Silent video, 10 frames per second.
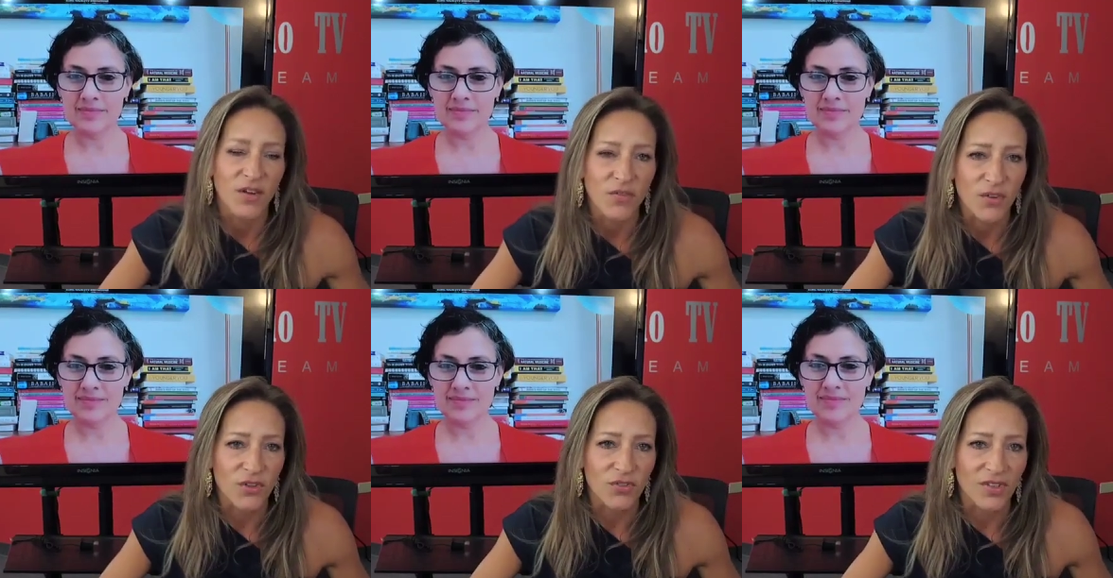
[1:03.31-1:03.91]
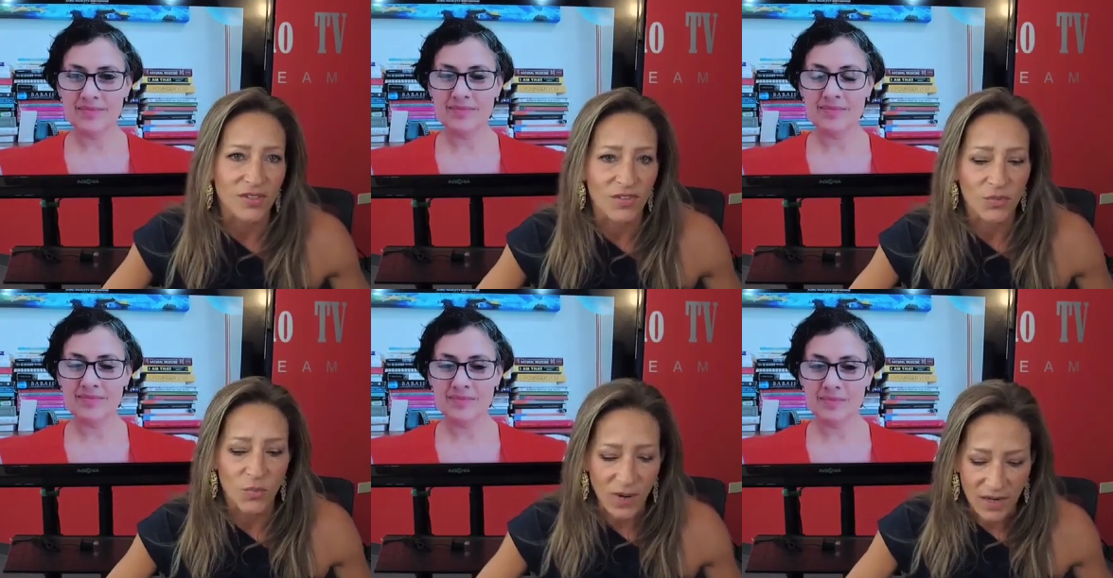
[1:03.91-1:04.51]
Speaker 1: for those things as
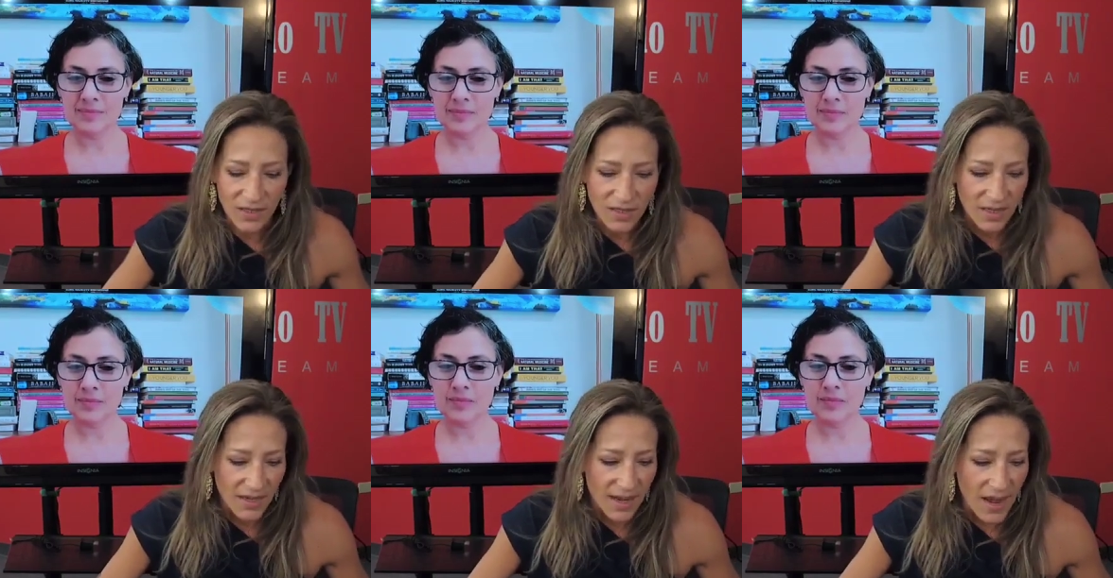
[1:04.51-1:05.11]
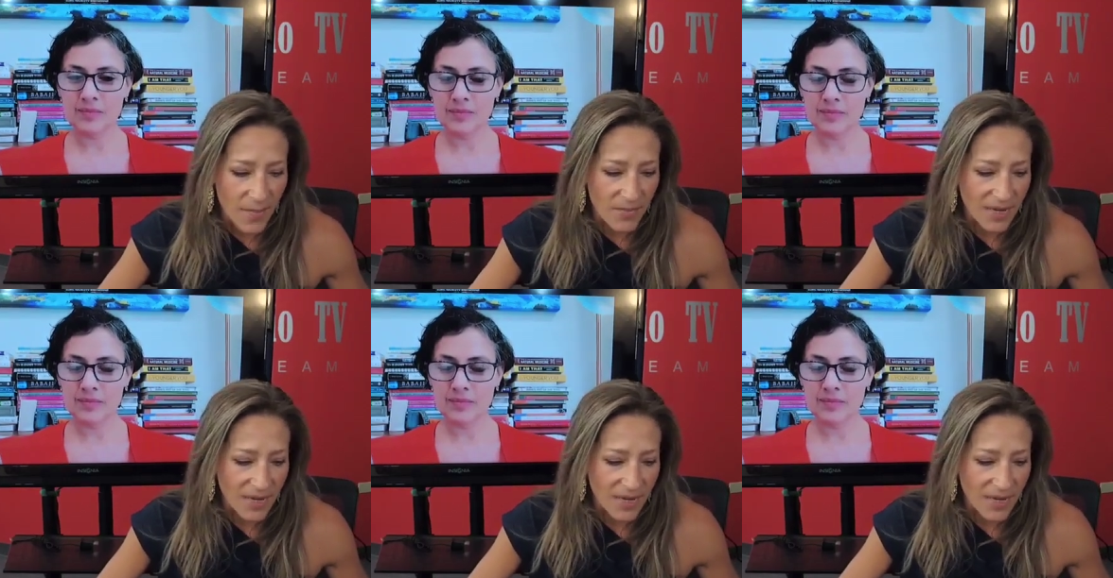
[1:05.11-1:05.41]
well. Um,